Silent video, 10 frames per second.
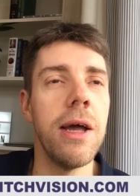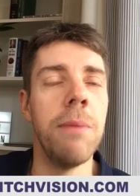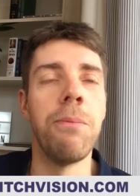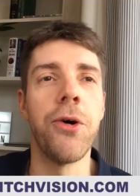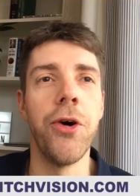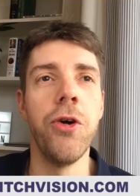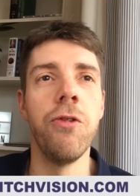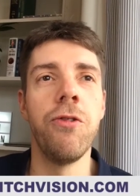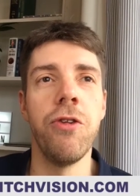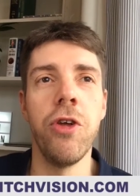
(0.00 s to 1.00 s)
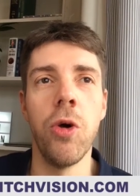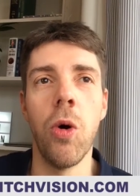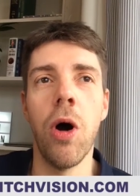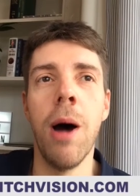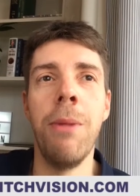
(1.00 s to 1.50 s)
improve
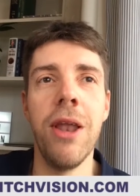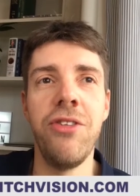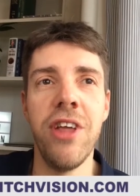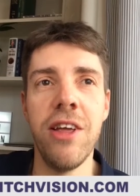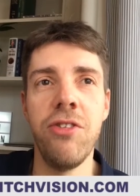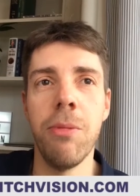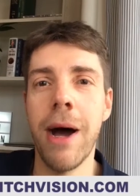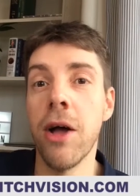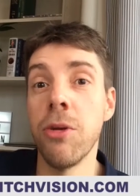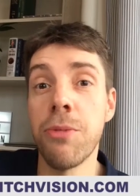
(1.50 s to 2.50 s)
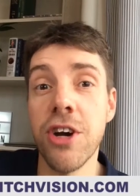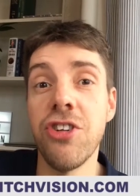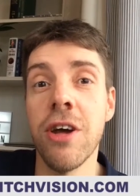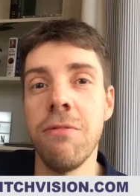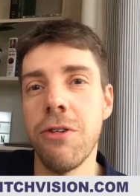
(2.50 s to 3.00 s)
your ability to bat under
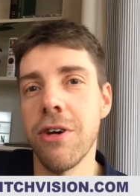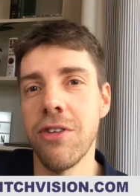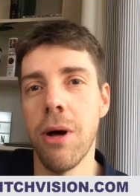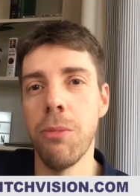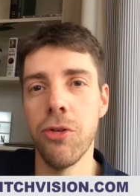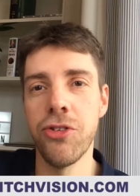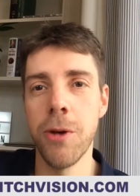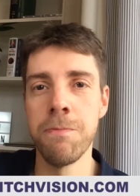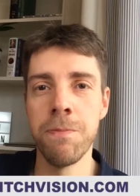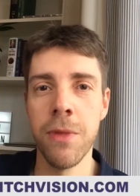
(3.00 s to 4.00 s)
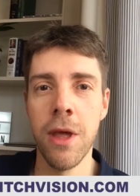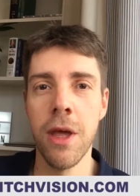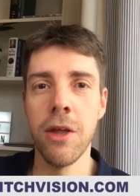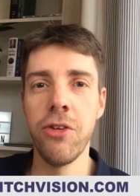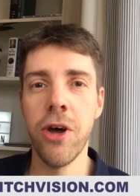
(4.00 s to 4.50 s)
pressure, for example. So
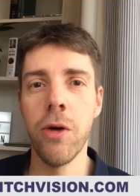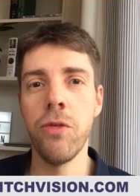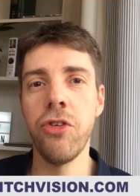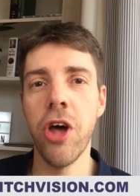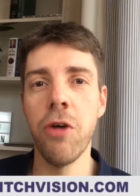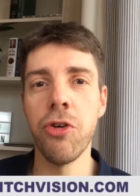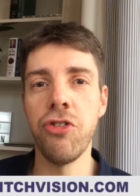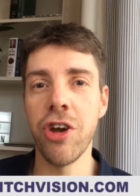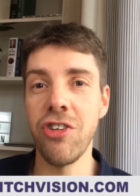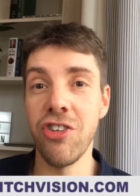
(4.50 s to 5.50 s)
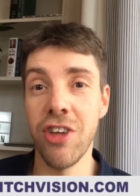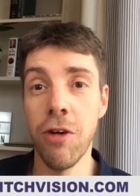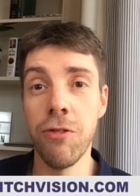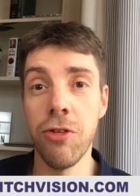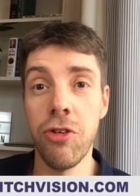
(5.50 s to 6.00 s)
don't restrict
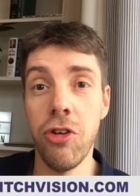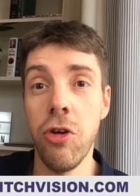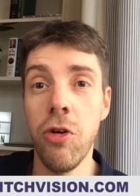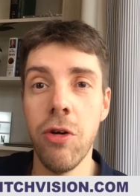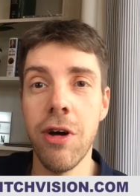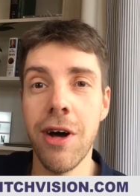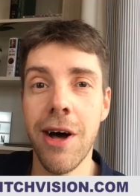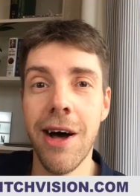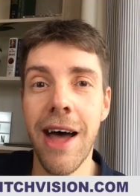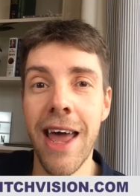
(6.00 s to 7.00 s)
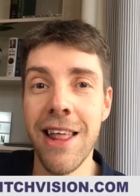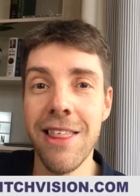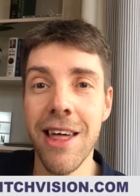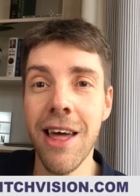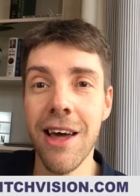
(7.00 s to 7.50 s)
yourself to
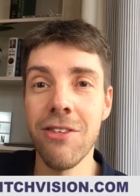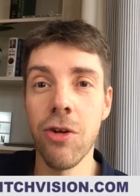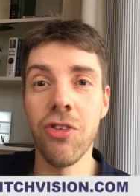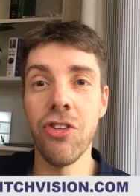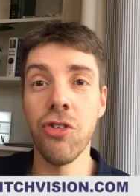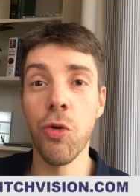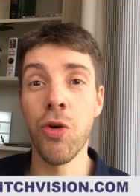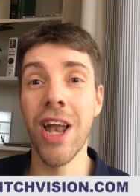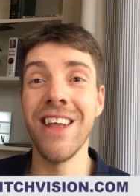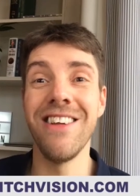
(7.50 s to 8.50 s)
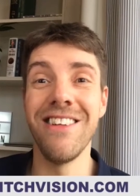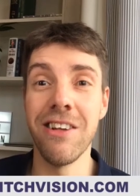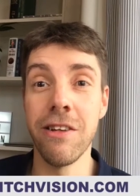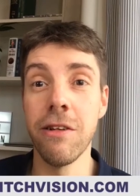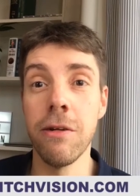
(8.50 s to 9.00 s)
anything. As long as it's related
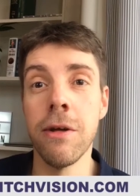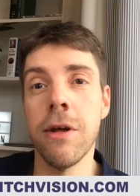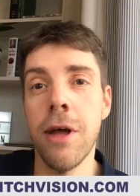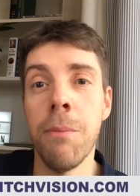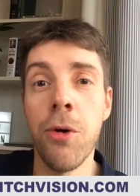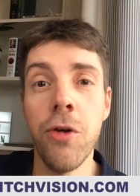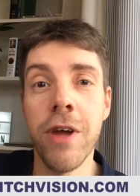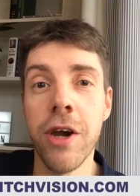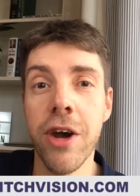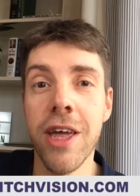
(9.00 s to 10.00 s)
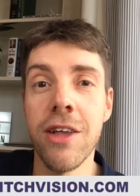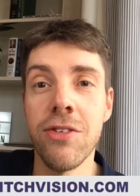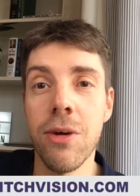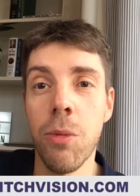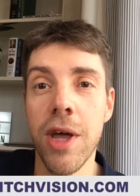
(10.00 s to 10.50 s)
to improving cricket in
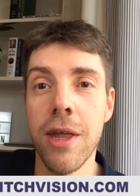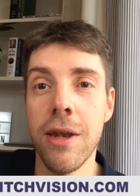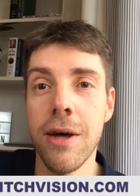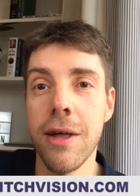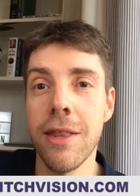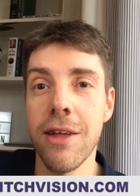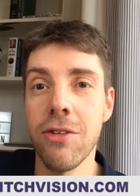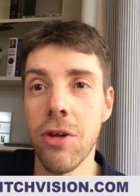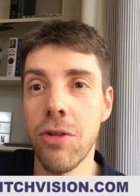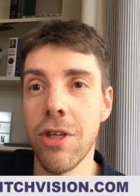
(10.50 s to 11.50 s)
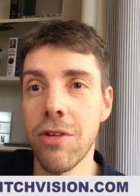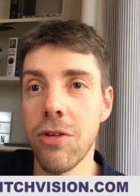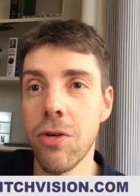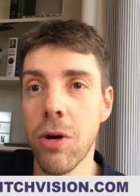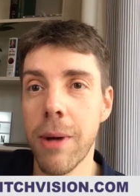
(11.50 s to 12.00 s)
some way, then that's a good thing to talk